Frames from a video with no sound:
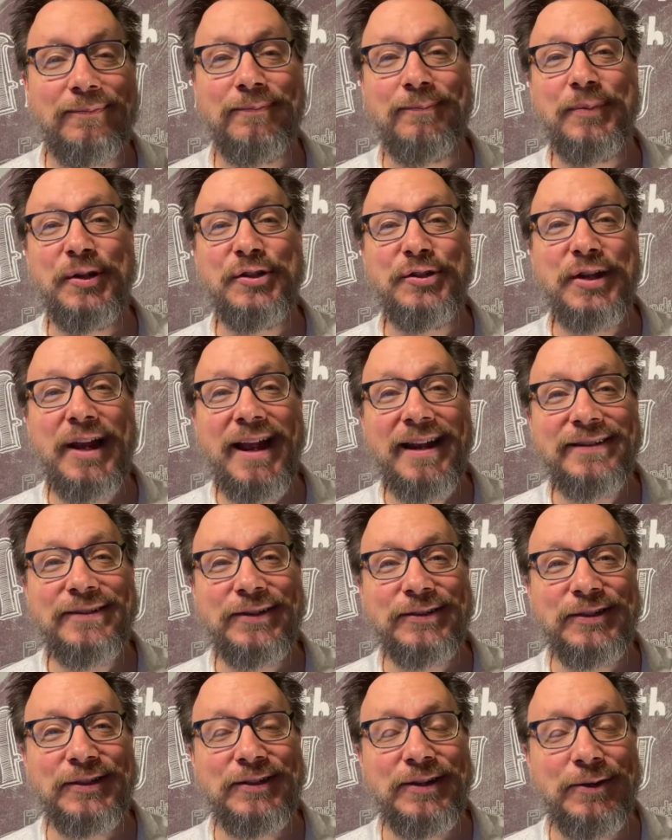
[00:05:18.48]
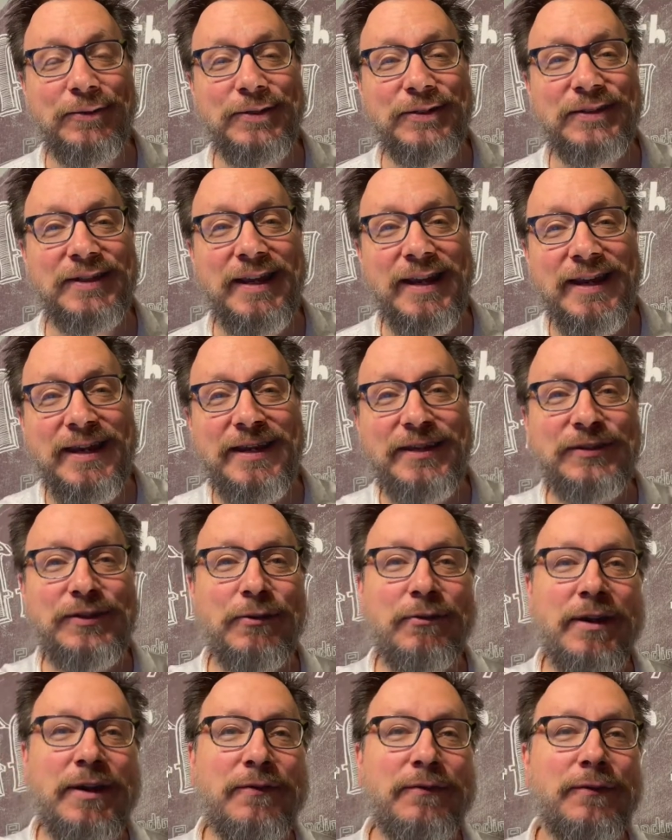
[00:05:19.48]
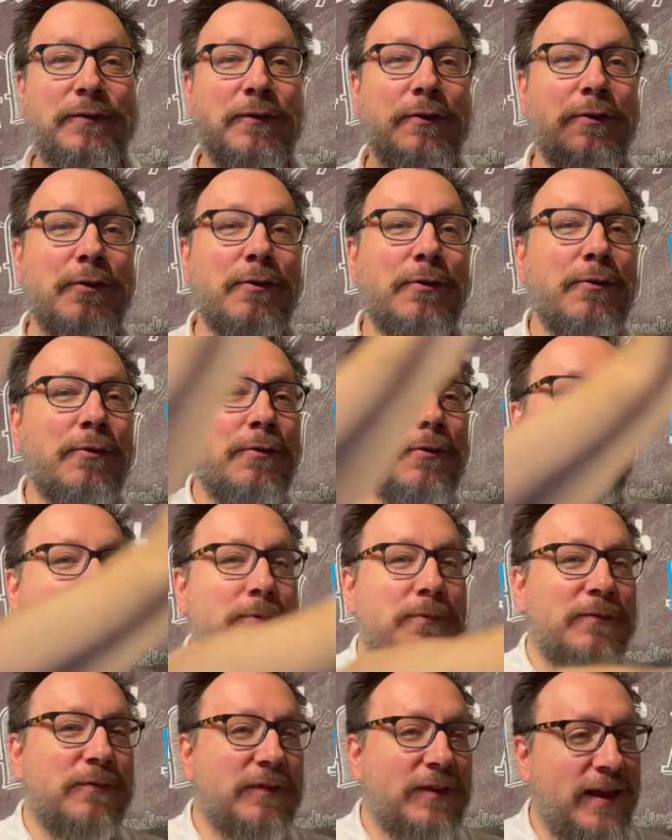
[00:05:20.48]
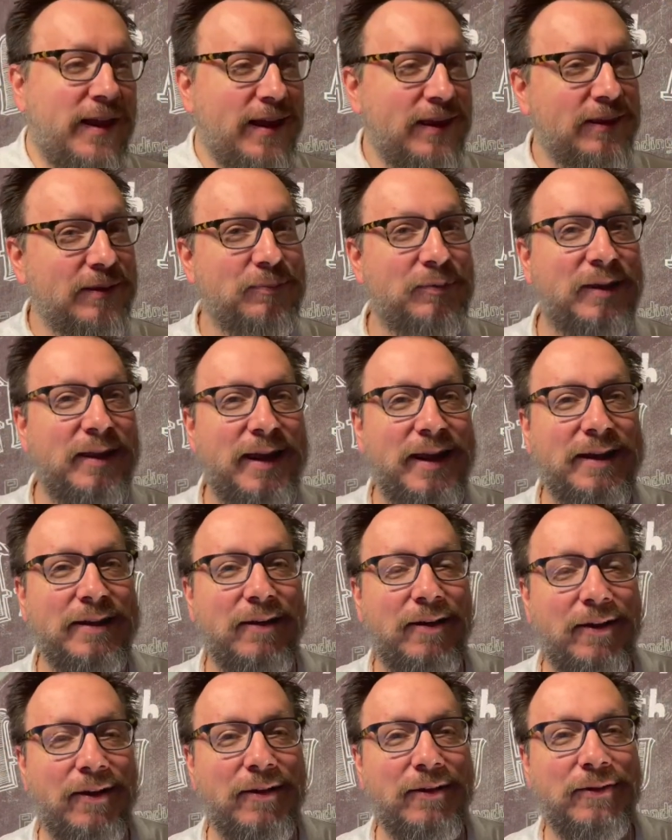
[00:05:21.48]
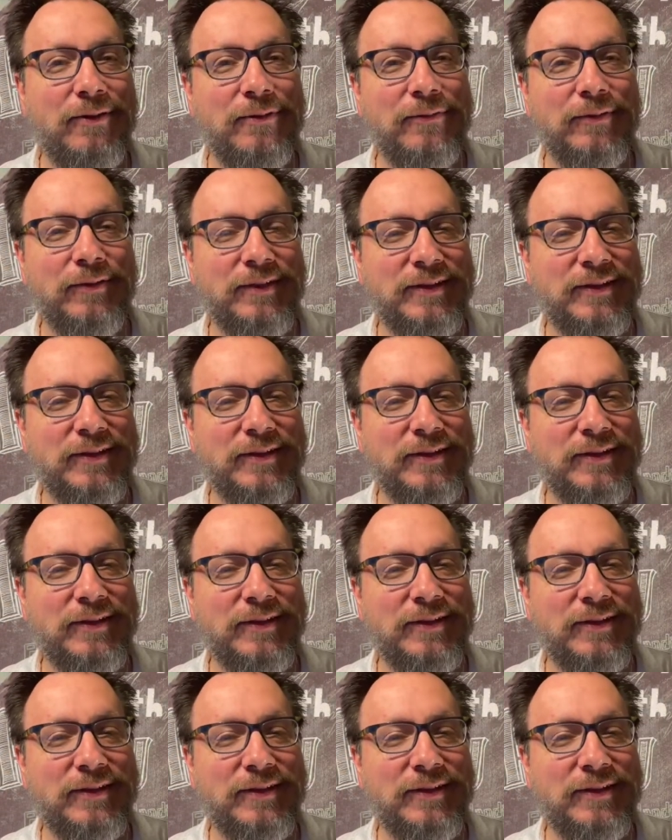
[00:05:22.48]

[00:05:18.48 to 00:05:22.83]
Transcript: but Jack doesn't notice. He's going vroom, flying the plane all over the